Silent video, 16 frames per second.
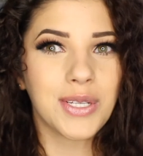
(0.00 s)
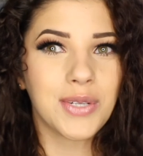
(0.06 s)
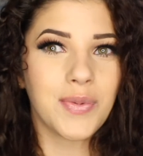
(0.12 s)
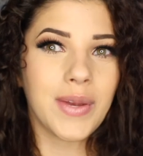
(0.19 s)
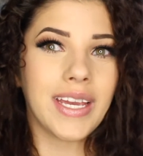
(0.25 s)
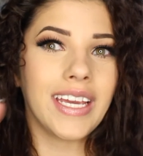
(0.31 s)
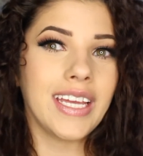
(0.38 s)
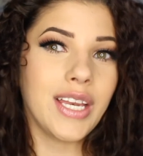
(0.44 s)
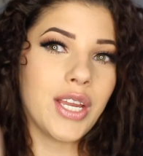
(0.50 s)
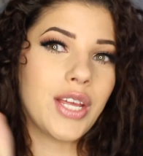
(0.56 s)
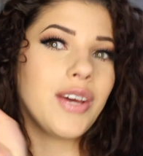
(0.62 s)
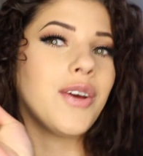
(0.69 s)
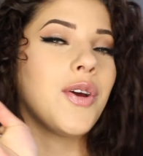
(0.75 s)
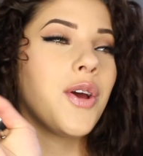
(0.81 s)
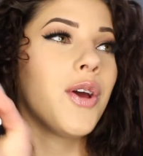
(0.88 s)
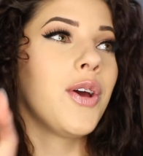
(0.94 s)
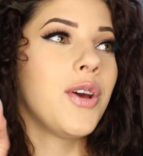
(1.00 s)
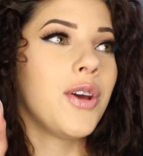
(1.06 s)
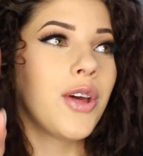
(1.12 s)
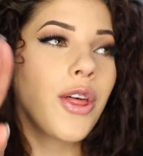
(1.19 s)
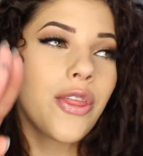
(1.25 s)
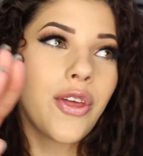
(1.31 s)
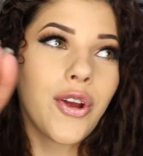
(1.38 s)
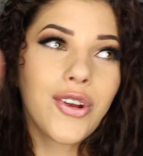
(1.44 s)
between
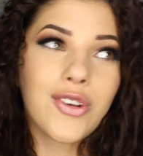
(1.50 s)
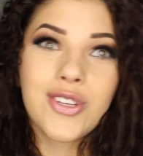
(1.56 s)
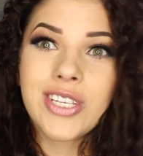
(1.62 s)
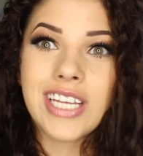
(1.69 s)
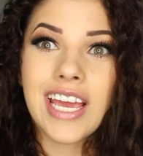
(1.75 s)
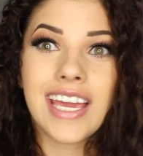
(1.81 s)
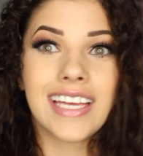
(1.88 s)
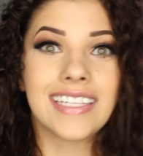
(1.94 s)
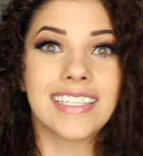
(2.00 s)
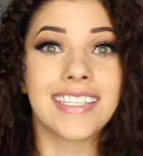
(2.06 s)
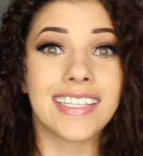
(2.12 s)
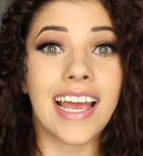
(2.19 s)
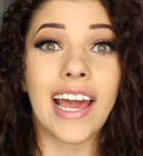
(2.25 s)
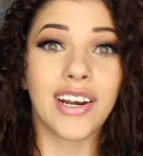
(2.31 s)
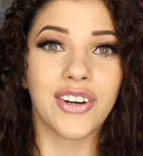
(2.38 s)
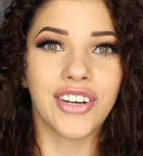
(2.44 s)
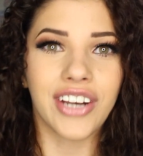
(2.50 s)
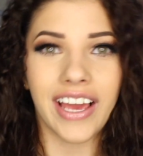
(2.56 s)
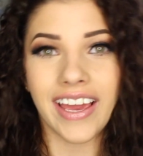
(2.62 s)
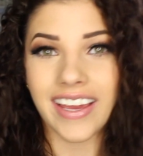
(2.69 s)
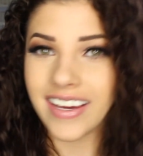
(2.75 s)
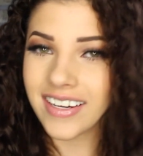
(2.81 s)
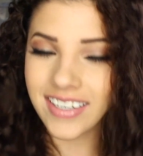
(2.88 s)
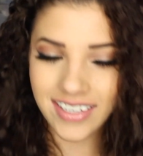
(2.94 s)
Thursday and
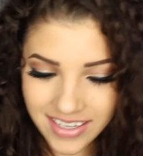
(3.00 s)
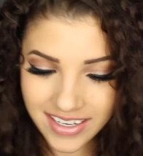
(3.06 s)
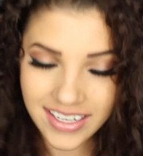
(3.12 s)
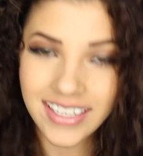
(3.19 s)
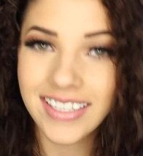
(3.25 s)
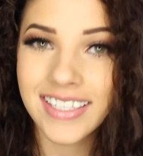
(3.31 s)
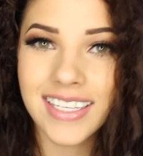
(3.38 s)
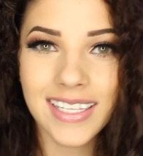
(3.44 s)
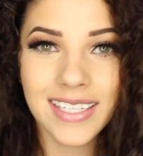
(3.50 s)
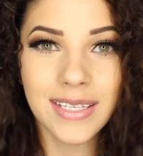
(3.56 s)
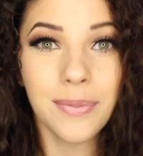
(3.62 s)
Saturday. It's a